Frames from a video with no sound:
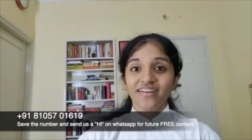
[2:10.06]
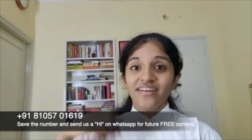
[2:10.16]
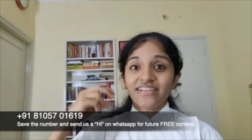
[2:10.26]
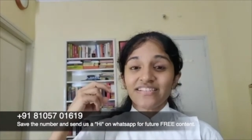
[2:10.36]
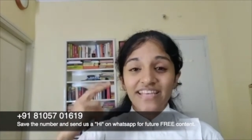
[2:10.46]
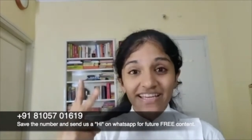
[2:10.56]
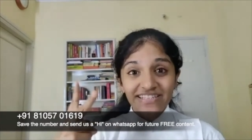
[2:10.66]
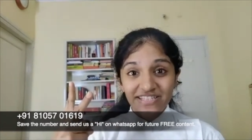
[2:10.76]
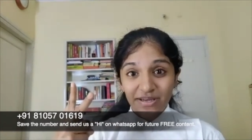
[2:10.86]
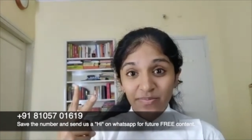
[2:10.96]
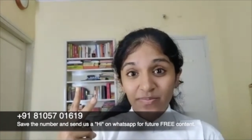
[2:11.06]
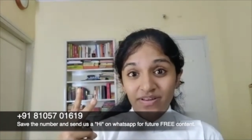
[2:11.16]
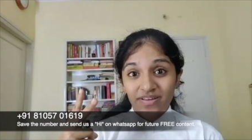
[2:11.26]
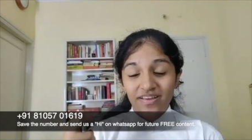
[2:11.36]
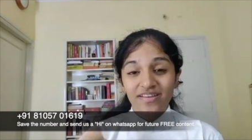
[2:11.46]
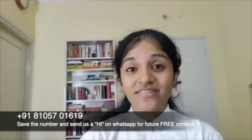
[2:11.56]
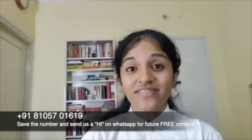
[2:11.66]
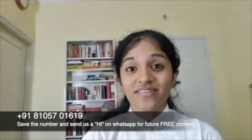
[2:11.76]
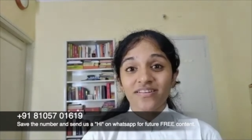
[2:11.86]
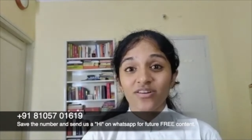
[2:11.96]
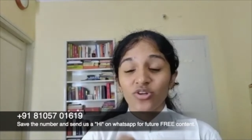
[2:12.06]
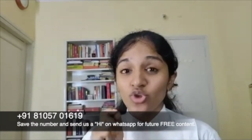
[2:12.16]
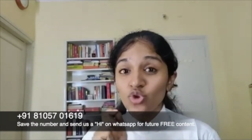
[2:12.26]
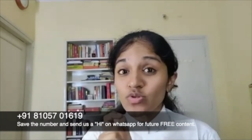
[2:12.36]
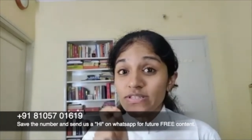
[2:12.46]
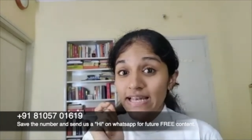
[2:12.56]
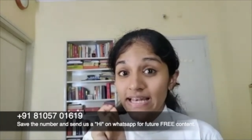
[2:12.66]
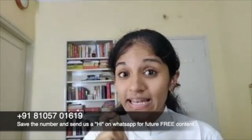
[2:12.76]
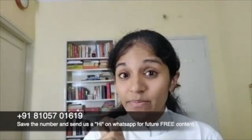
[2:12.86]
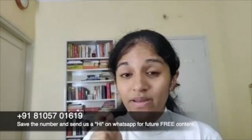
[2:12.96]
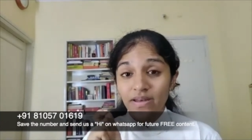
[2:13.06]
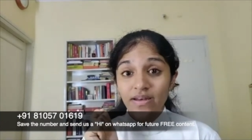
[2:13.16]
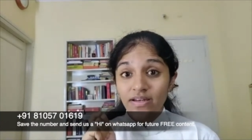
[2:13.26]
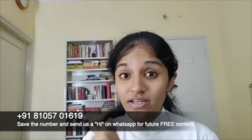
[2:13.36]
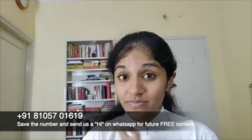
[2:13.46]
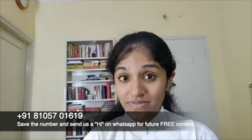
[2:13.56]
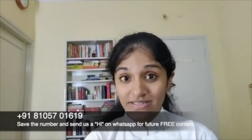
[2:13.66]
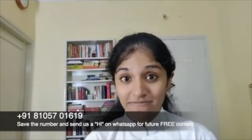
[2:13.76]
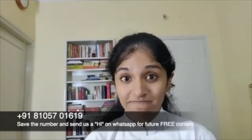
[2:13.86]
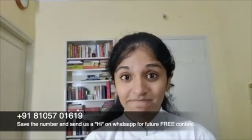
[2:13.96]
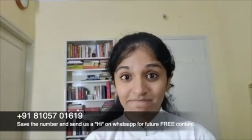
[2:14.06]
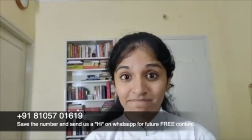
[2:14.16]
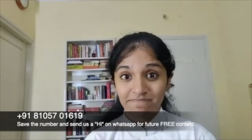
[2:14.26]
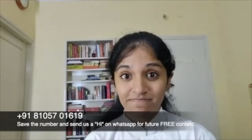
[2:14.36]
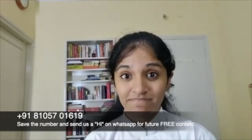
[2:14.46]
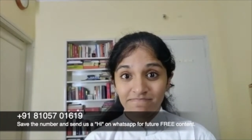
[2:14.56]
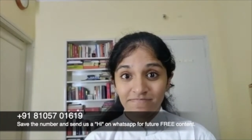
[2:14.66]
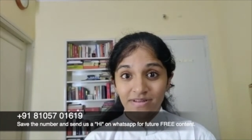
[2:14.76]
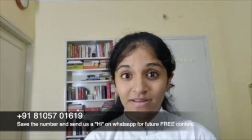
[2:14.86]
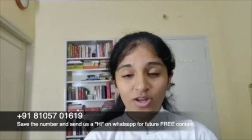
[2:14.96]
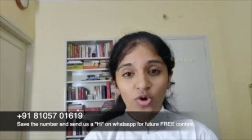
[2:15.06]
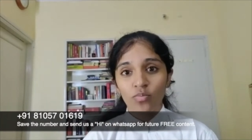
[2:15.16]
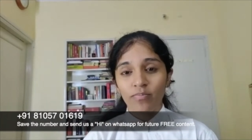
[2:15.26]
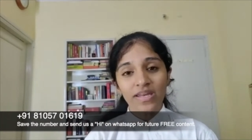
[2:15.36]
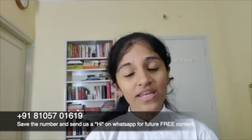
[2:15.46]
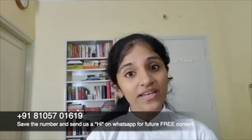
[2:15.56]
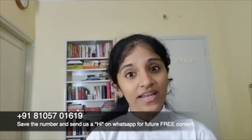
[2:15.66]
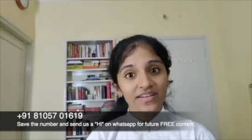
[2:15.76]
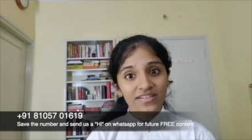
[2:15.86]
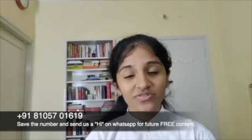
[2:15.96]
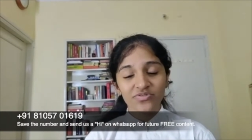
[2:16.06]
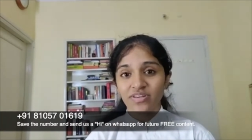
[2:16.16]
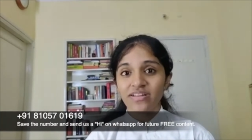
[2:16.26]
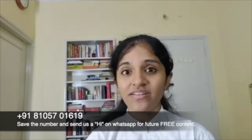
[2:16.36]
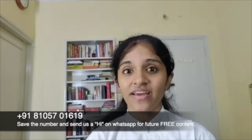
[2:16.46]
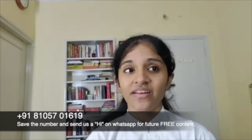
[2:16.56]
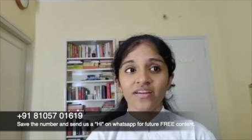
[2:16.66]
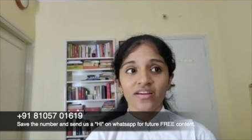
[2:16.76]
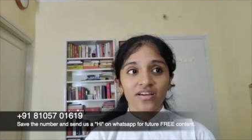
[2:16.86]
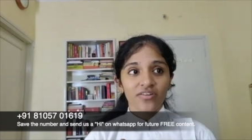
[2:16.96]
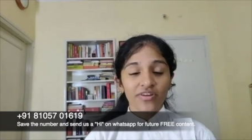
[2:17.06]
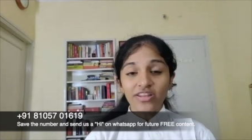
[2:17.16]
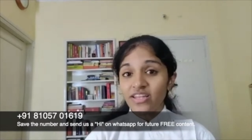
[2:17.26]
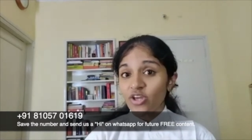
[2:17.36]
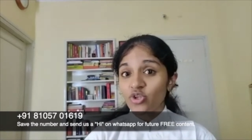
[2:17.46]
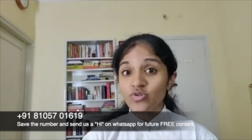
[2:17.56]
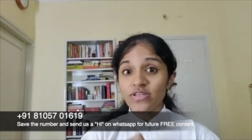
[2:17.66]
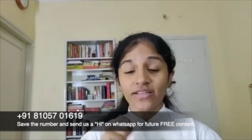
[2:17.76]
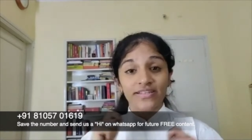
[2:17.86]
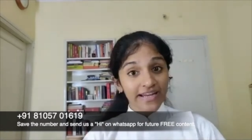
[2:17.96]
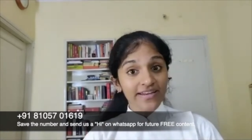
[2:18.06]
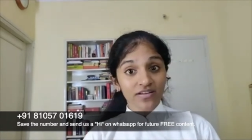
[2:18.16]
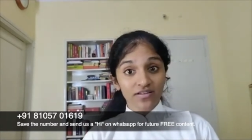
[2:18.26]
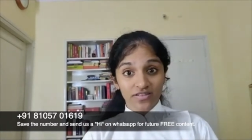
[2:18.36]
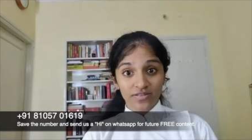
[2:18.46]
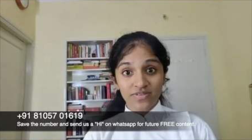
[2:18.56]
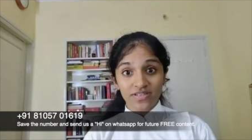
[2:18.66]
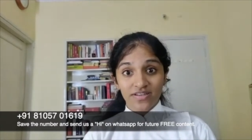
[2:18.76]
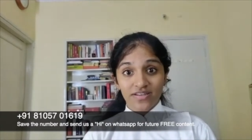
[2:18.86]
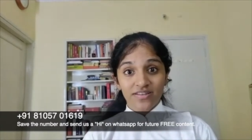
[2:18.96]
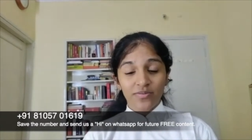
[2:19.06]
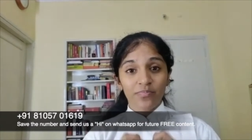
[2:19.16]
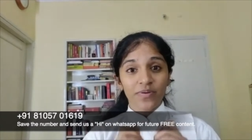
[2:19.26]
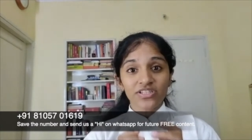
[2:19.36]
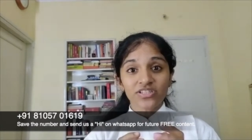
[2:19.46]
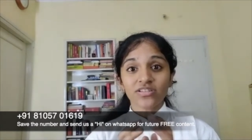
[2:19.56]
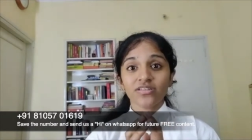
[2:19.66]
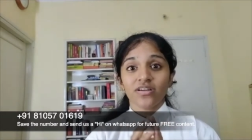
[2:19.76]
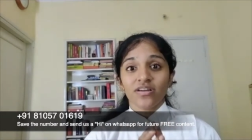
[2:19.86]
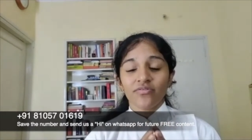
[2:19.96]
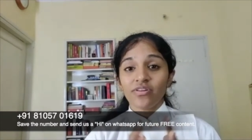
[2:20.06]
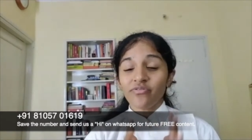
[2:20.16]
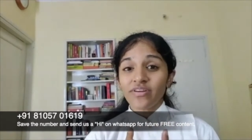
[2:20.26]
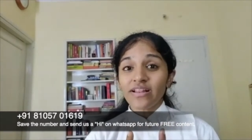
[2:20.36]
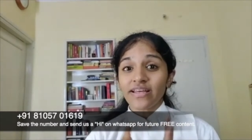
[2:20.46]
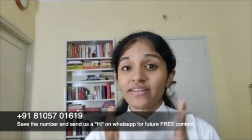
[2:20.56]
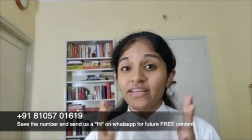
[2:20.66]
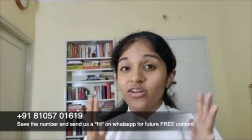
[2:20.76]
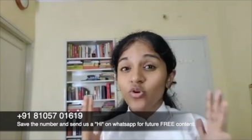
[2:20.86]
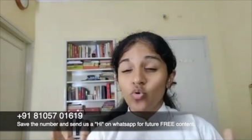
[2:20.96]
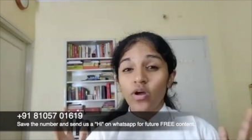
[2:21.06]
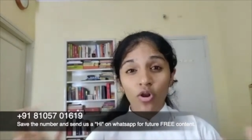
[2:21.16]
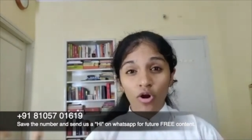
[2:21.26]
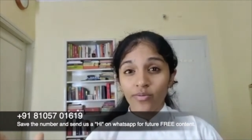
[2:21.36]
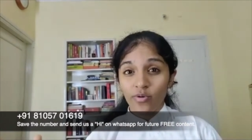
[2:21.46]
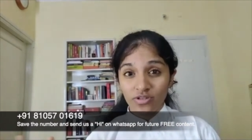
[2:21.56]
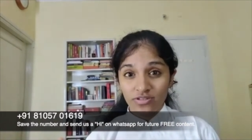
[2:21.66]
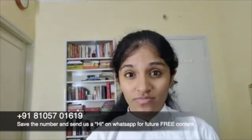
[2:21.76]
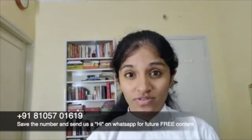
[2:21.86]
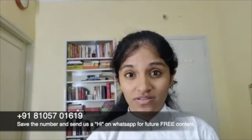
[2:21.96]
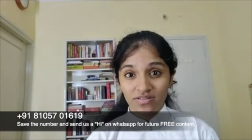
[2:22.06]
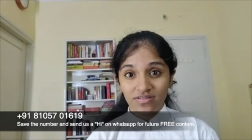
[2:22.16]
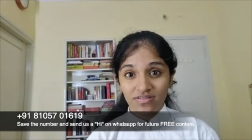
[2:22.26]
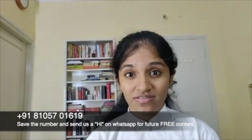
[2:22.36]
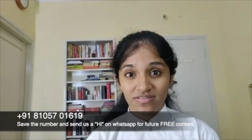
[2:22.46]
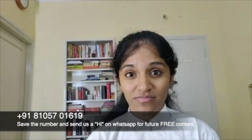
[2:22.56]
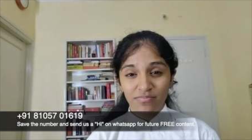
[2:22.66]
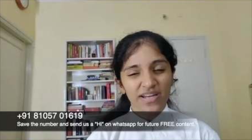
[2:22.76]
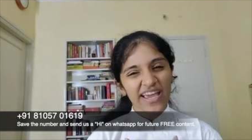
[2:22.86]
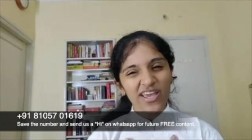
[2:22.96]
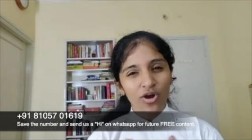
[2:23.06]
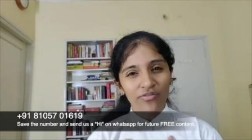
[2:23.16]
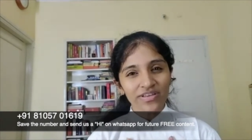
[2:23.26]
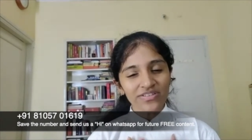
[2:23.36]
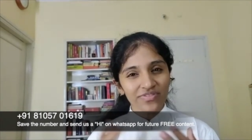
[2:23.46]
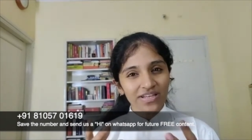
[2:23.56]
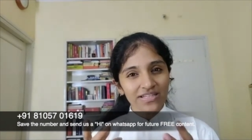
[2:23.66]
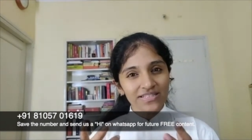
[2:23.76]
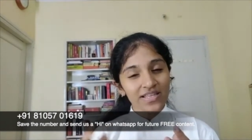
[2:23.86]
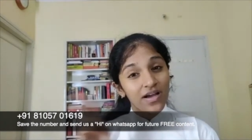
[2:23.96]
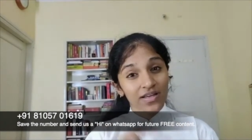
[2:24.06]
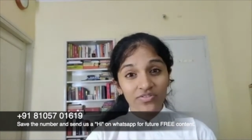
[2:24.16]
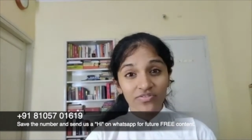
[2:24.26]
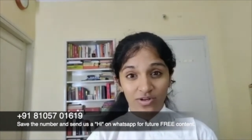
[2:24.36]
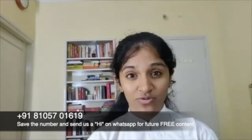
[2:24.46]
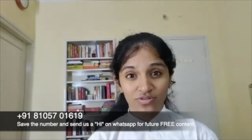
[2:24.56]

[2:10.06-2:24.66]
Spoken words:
Second step is use layman terms. Now, many dentists feel that when they are using the technical terms, the patient will feel that they know a lot about the subject. But I always feel it's the other way around.